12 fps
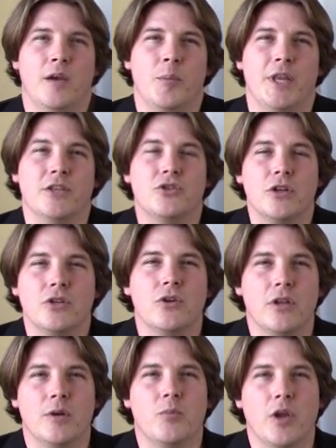But that
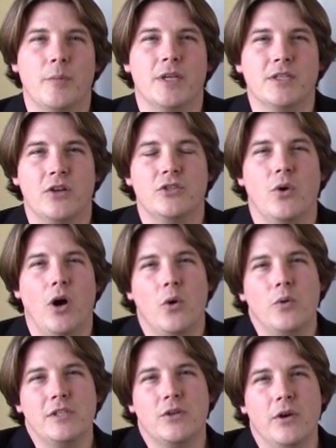structural unemployment is also
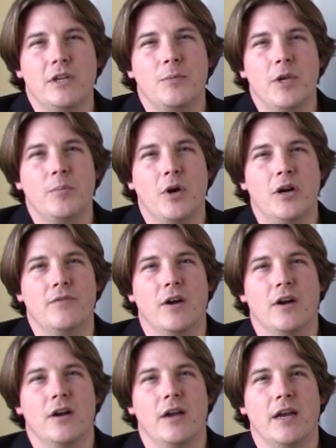always going to be a part of
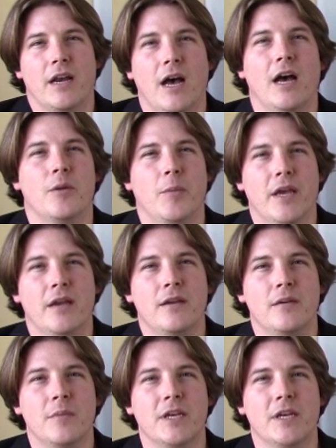our economy,